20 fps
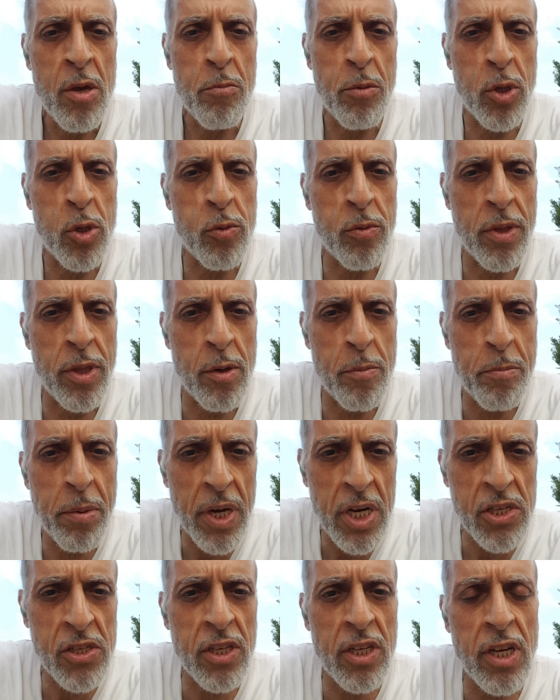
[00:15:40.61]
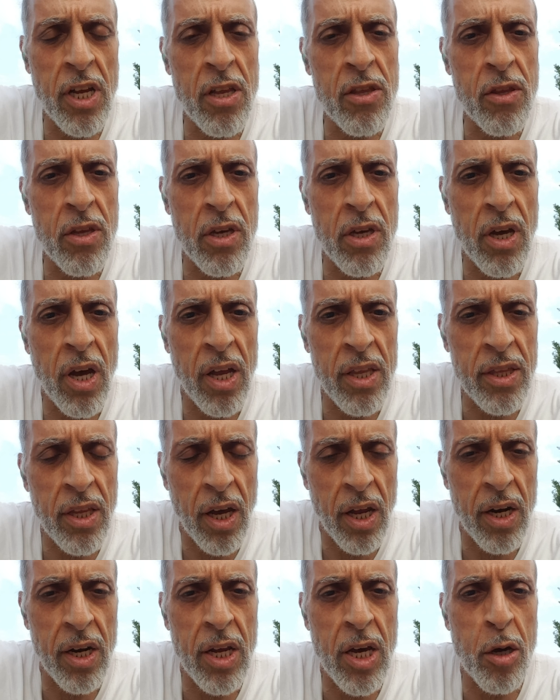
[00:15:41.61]
between the person and
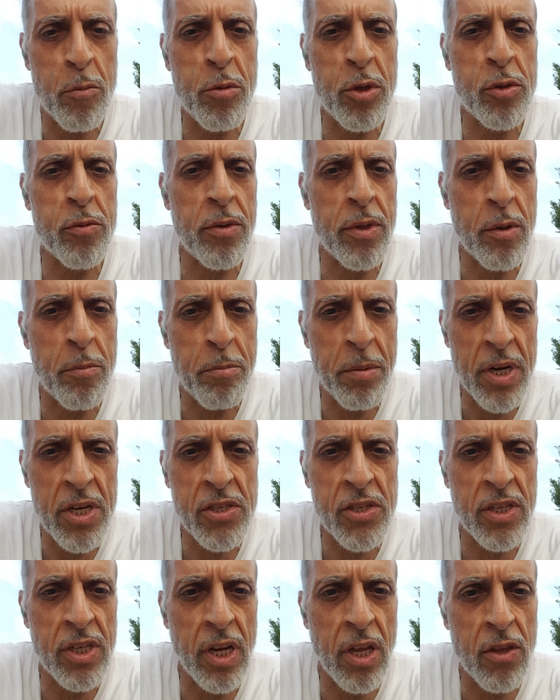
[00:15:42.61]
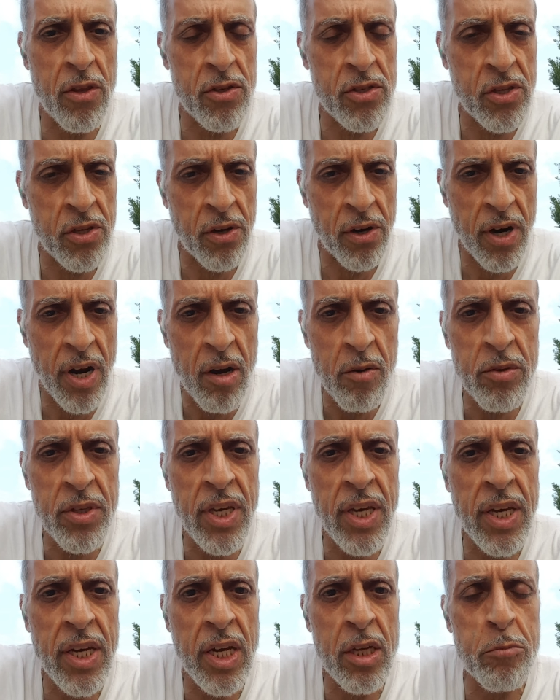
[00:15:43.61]
Allah, between the person and the
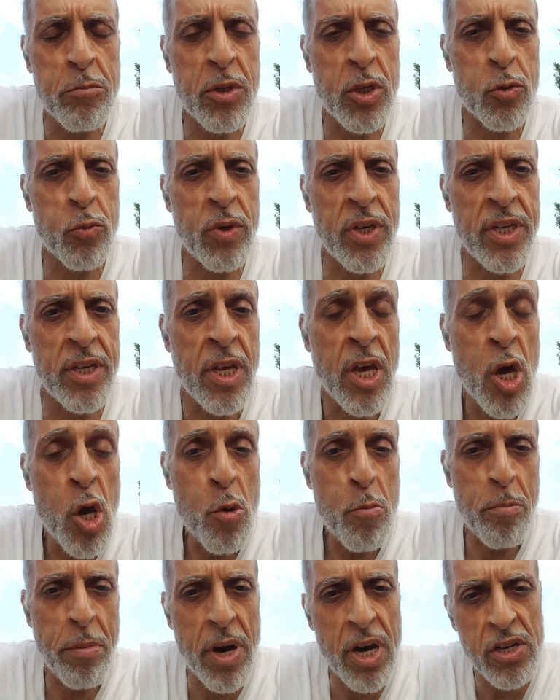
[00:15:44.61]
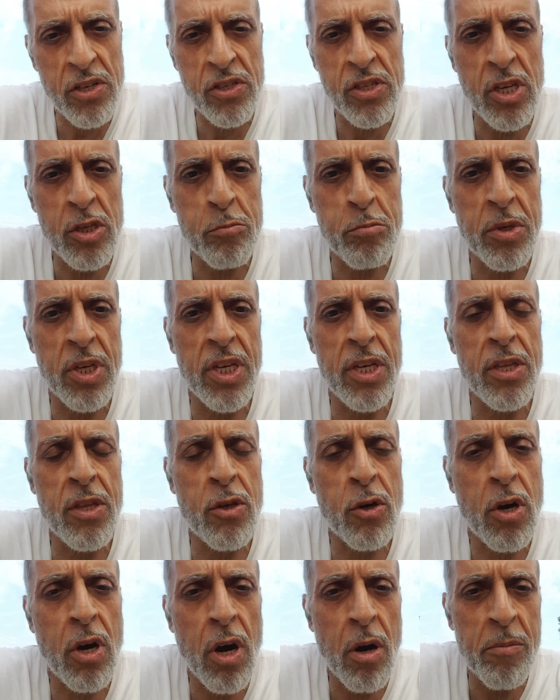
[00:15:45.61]
surrounding, and between persons in
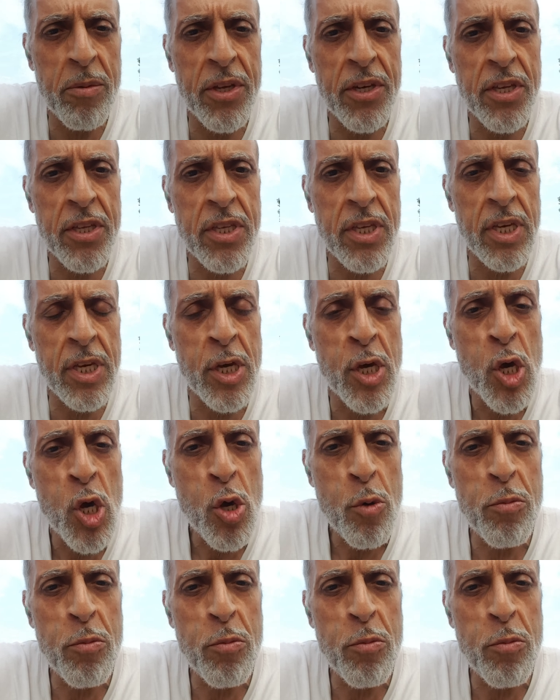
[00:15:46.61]
the community,